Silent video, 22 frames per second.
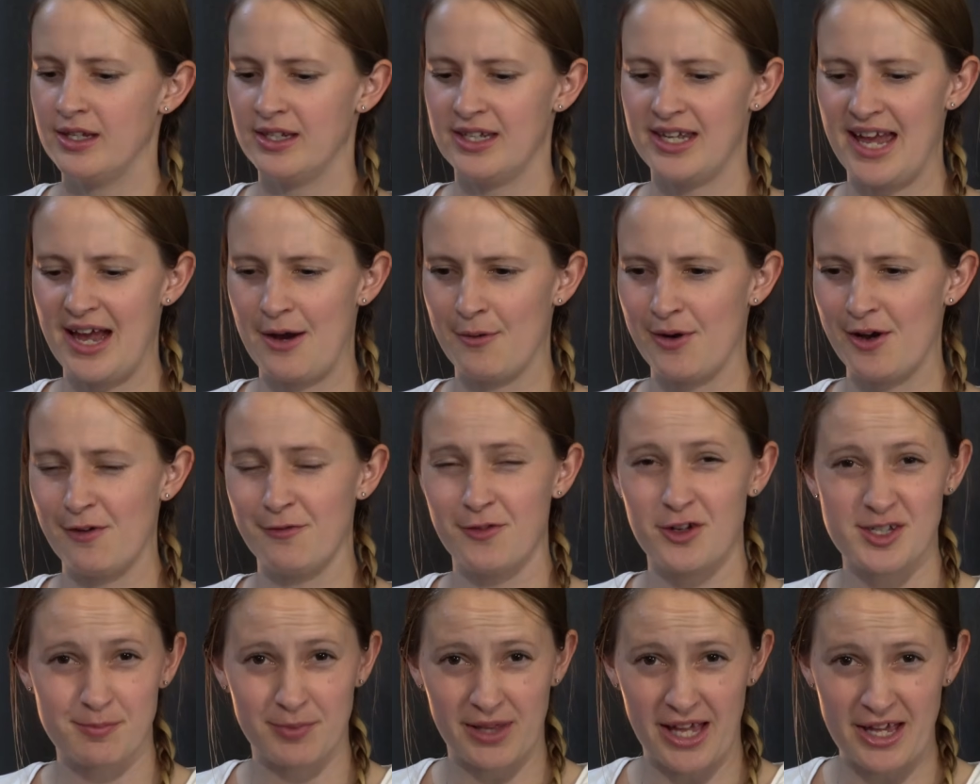Now, our
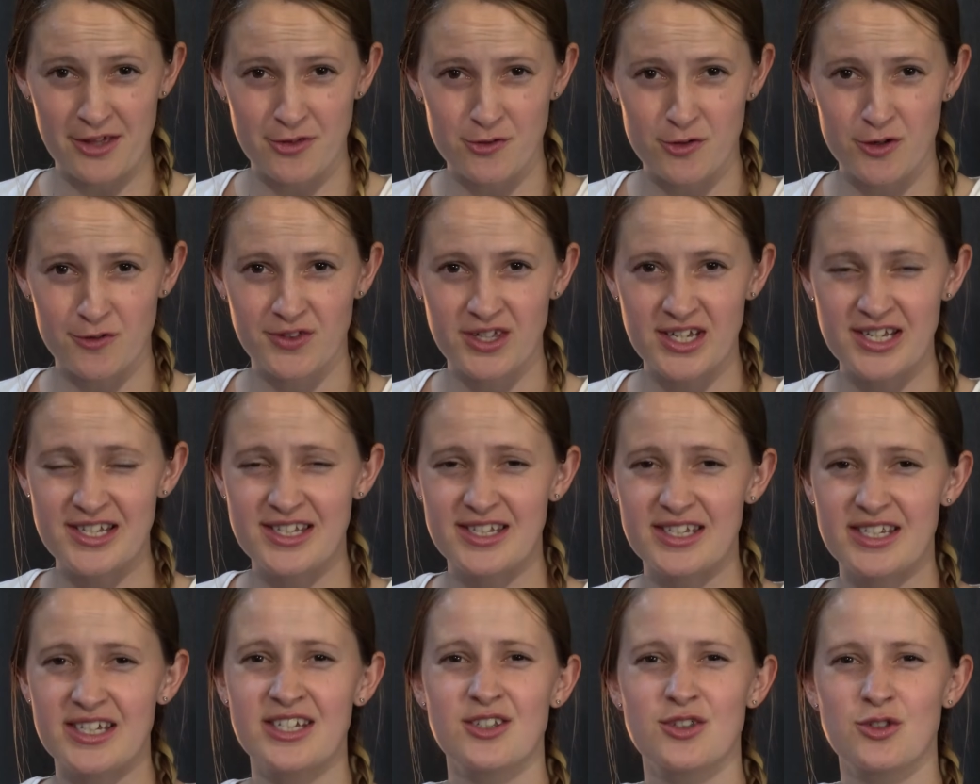first playthrough of
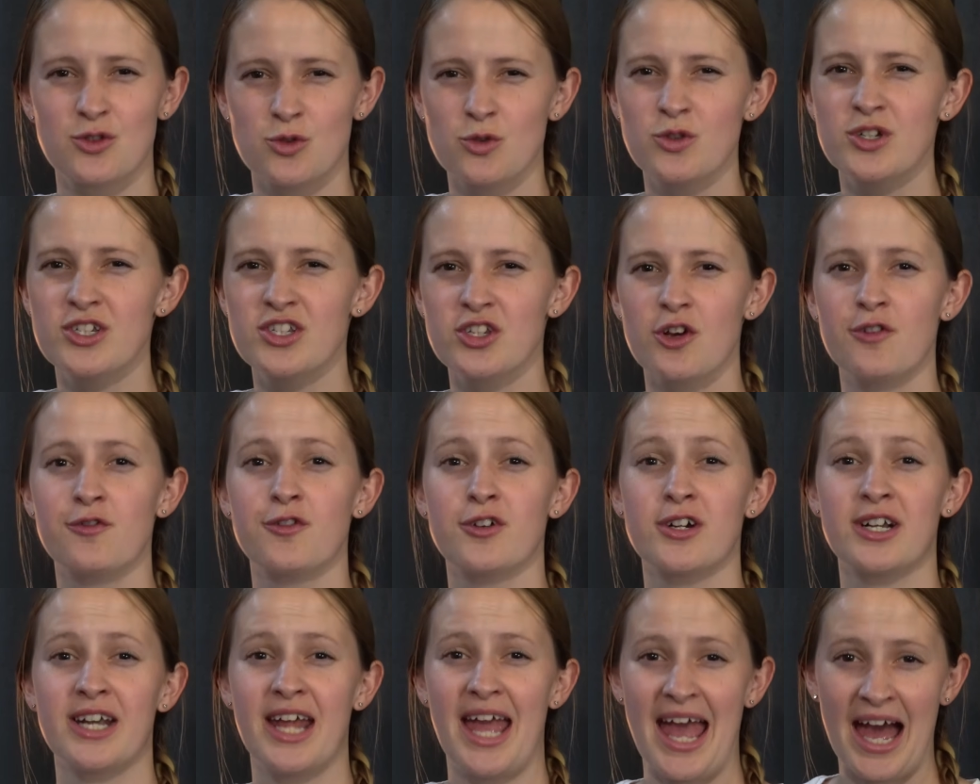this, it took us over
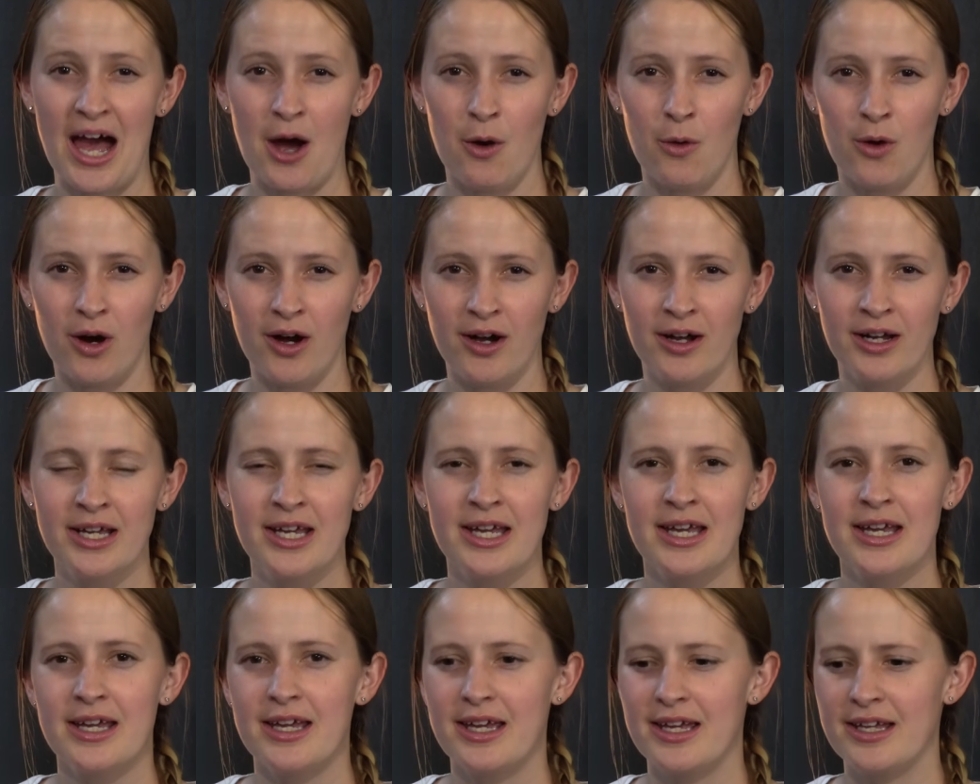an hour,
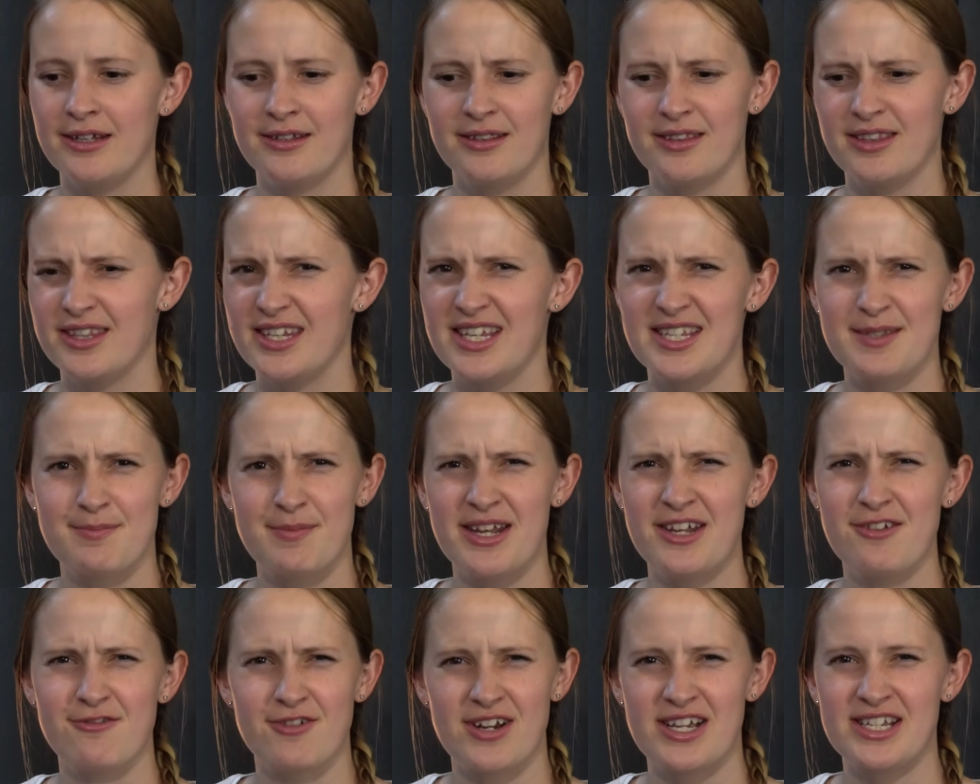and there's
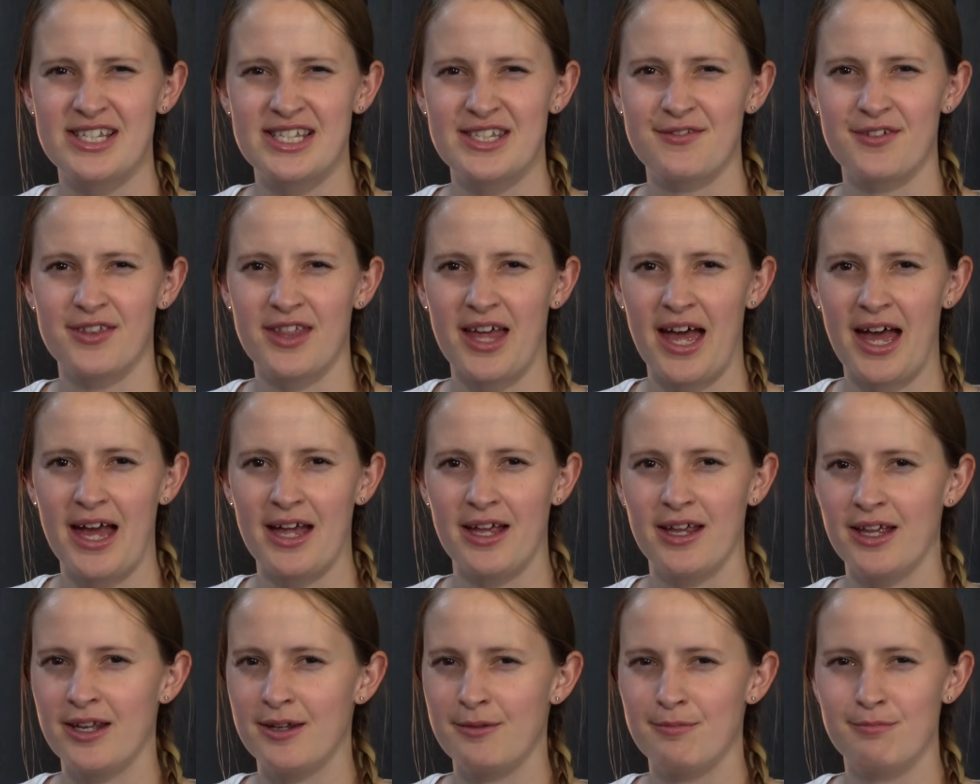many reasons for that,
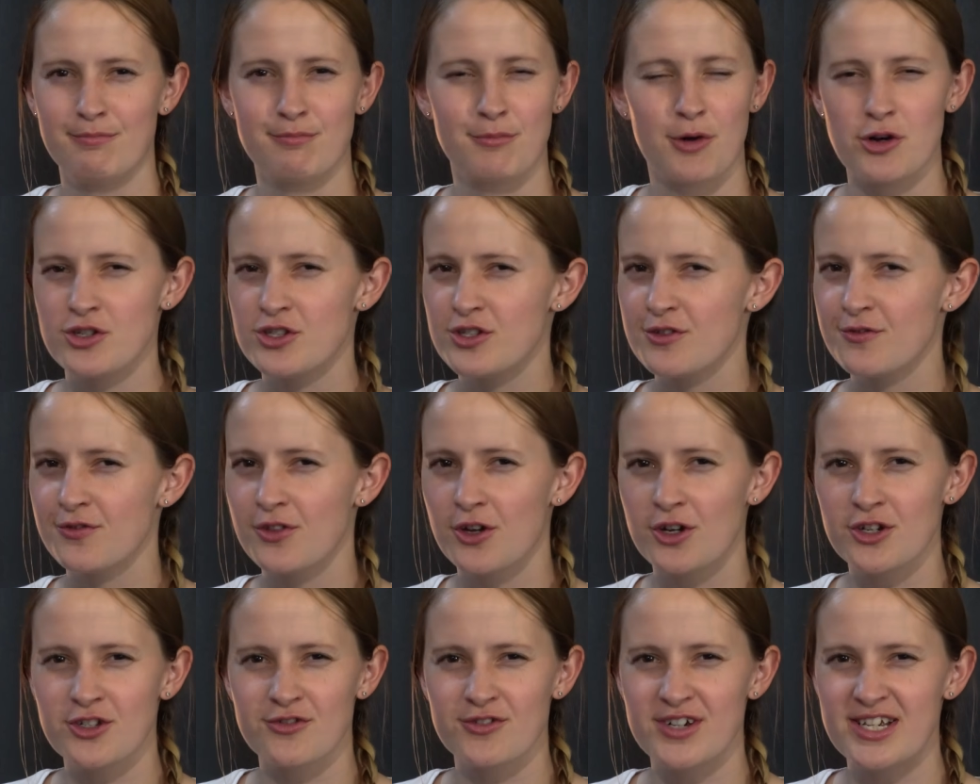and most of
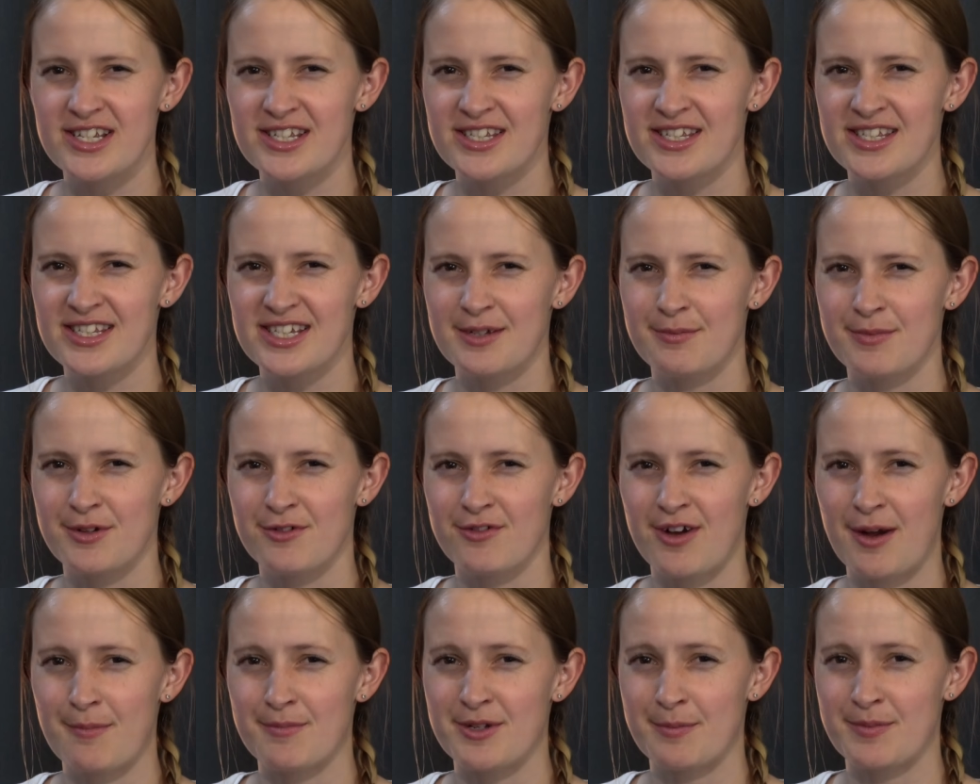those reasons can be
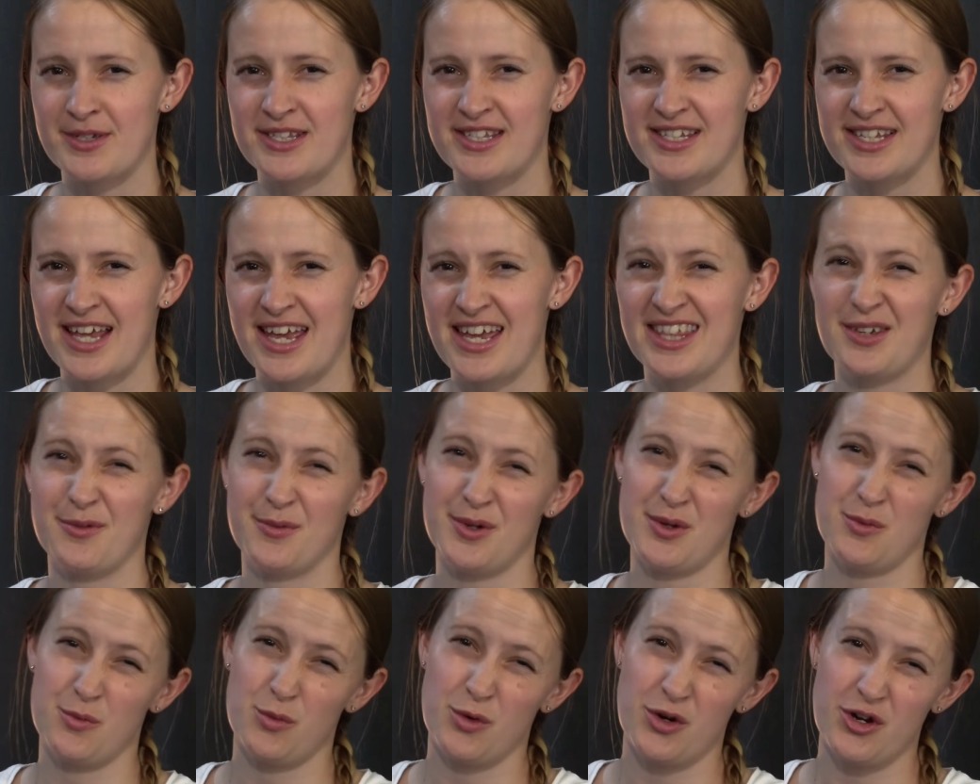wrapped up in saying that
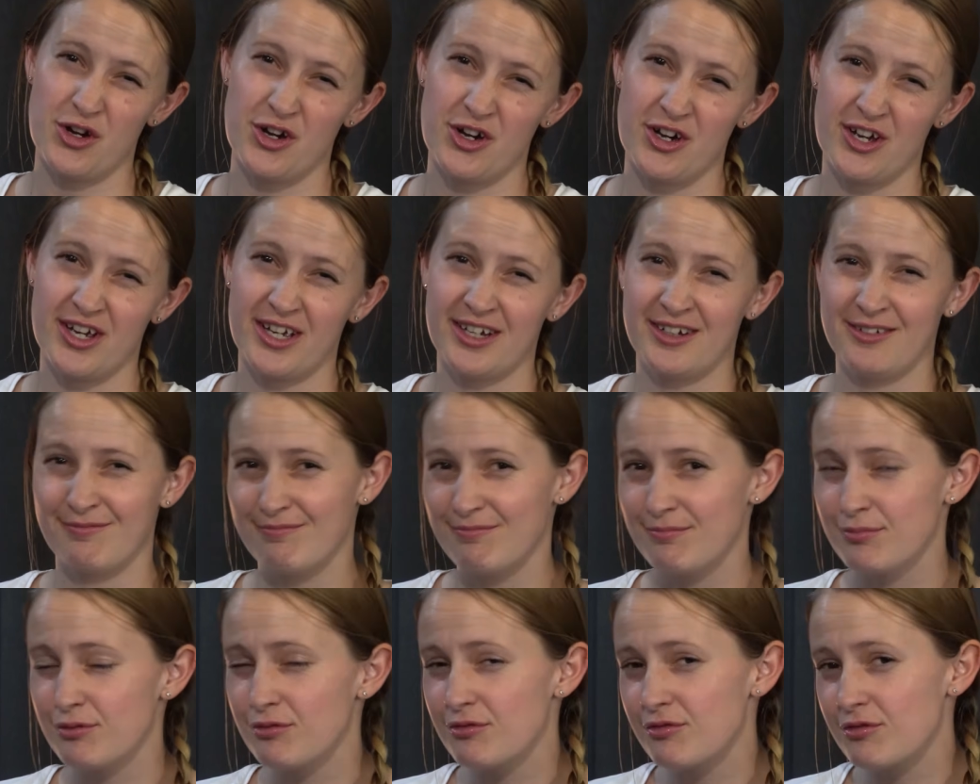we were and
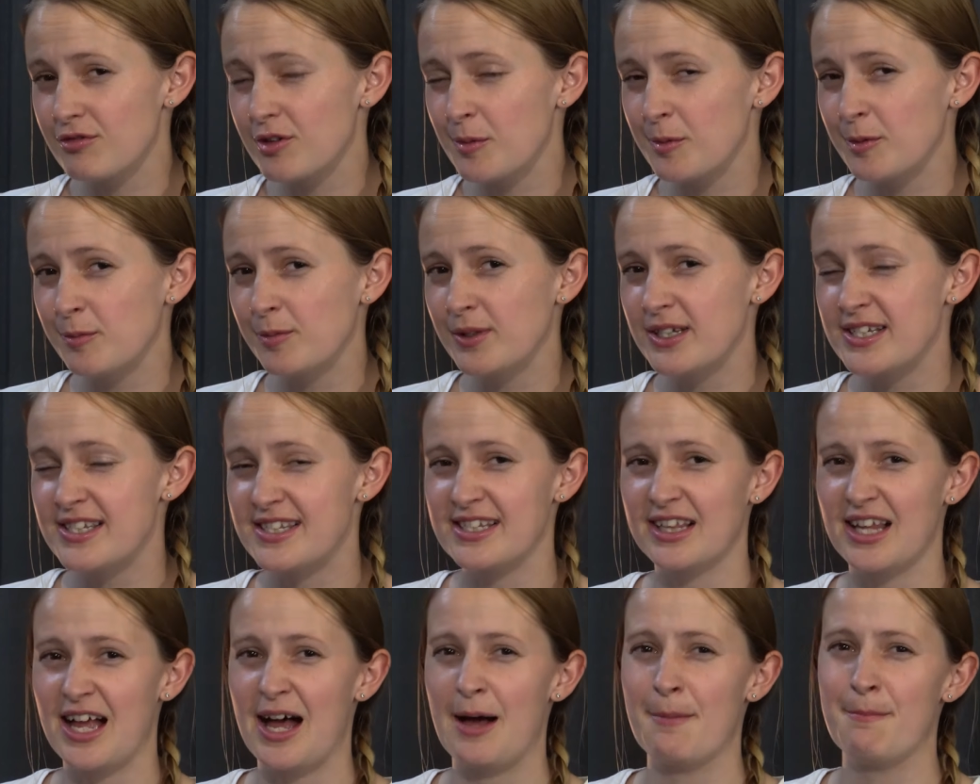probably
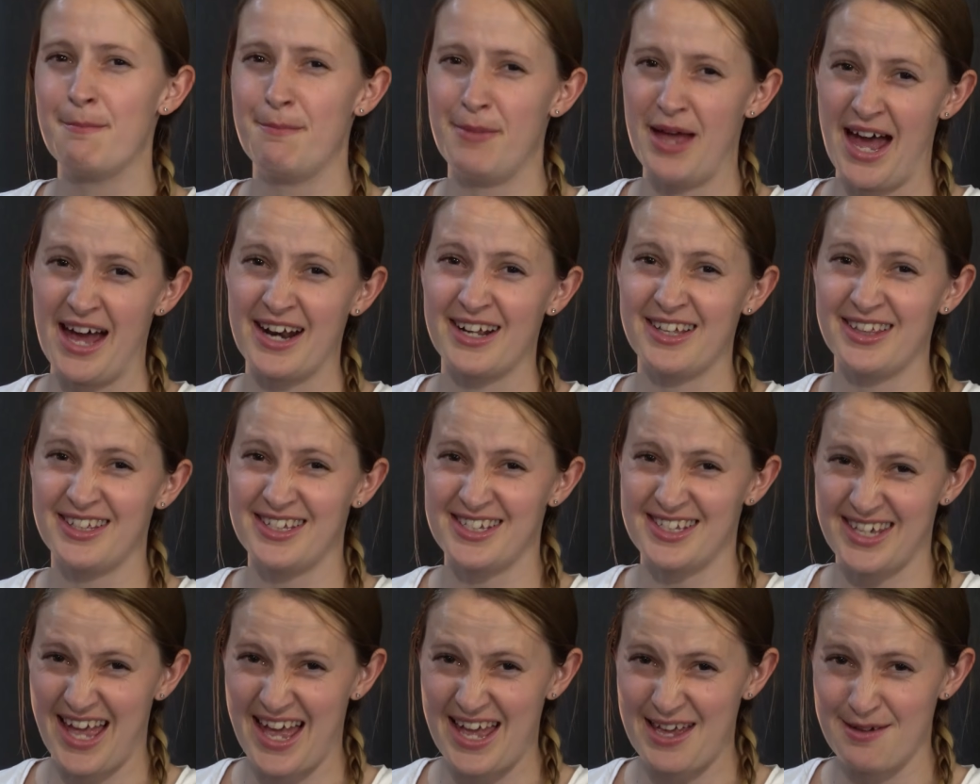still are bad at
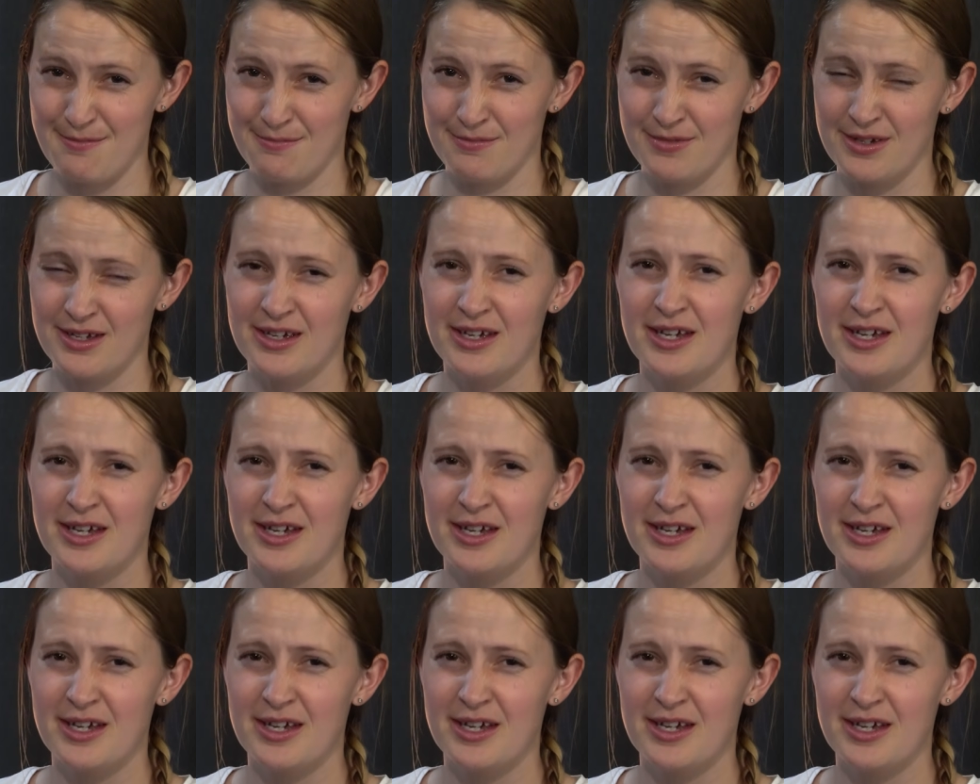this game.